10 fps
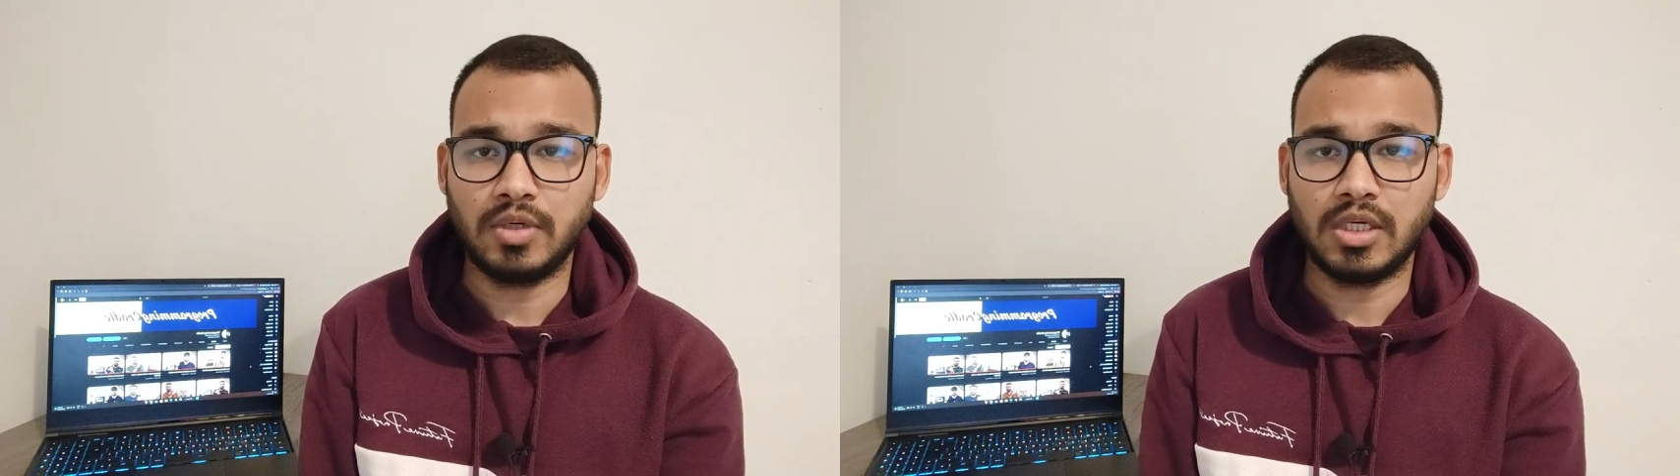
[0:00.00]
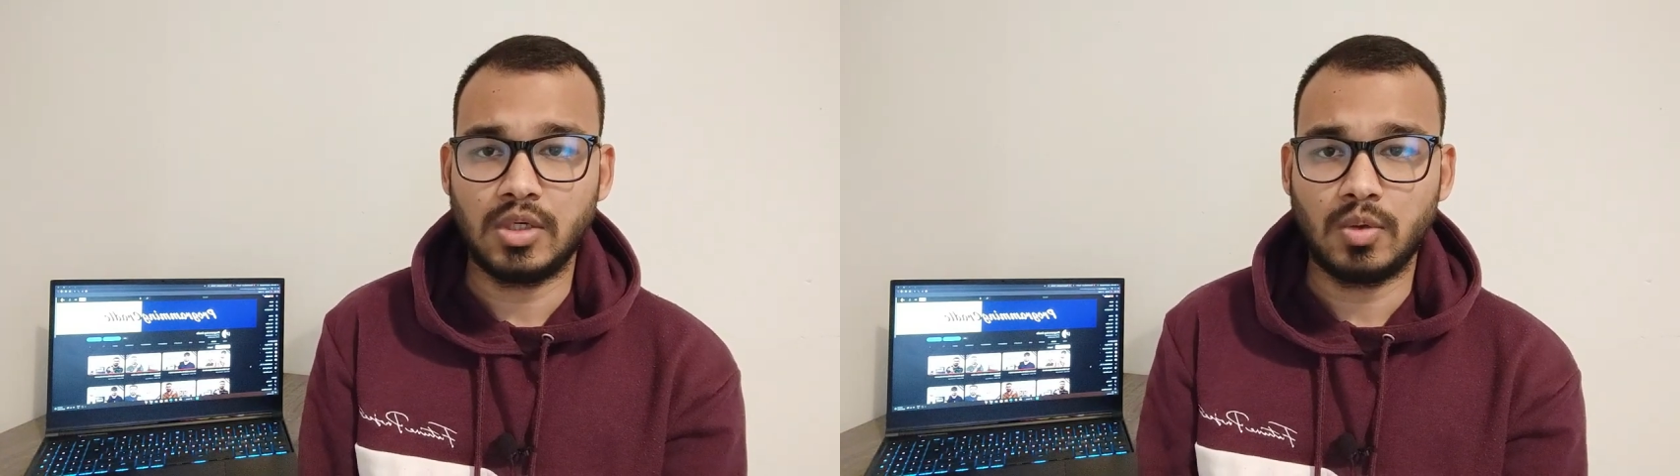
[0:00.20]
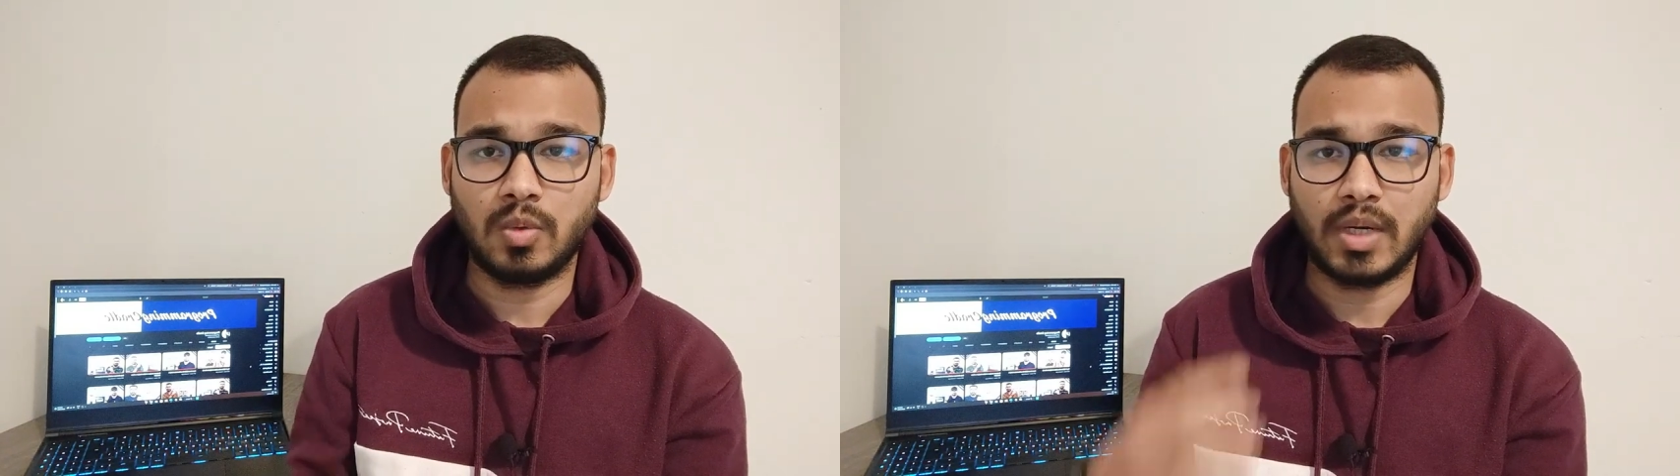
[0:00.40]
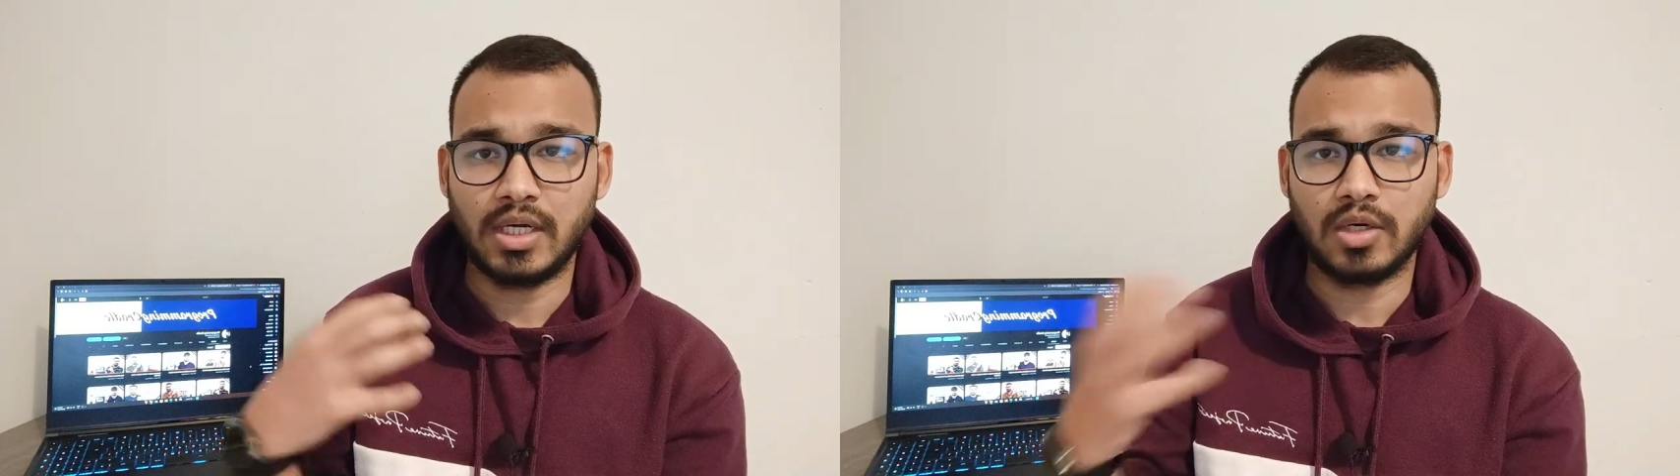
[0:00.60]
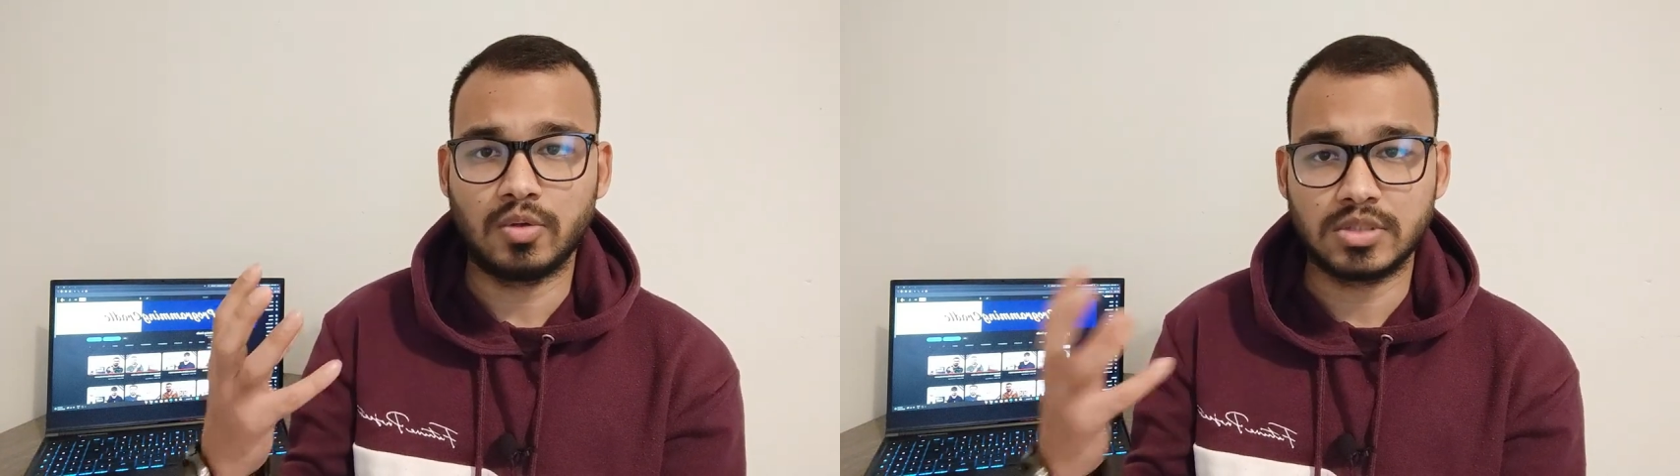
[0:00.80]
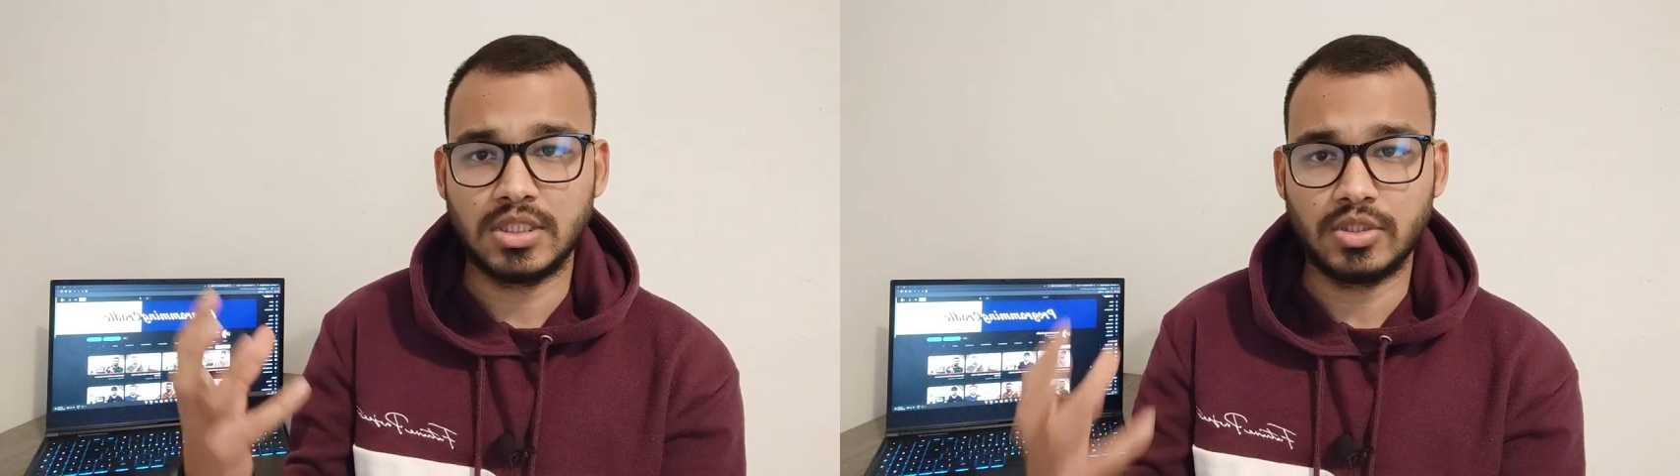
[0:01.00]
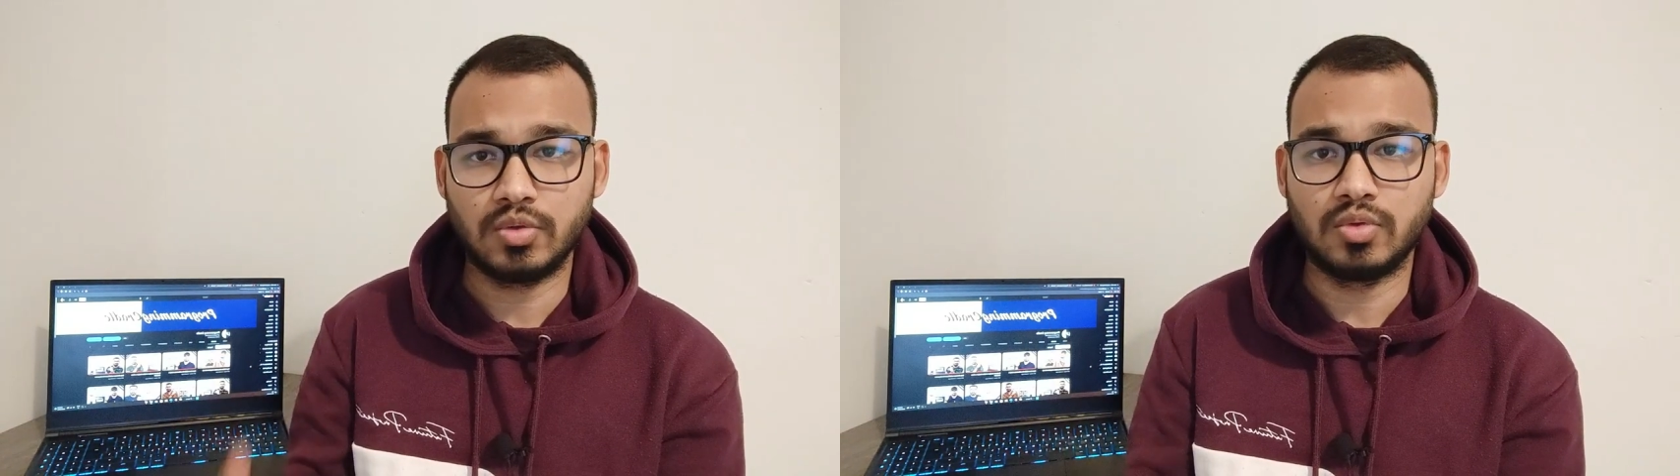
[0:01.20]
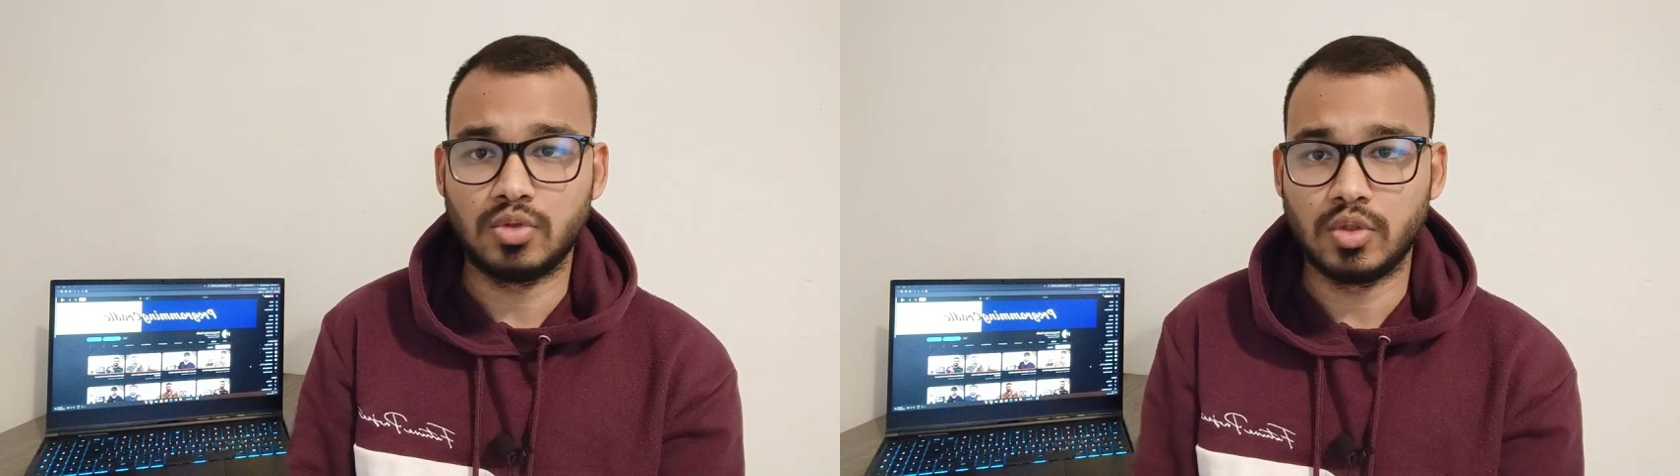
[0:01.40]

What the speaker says: looking quite closely to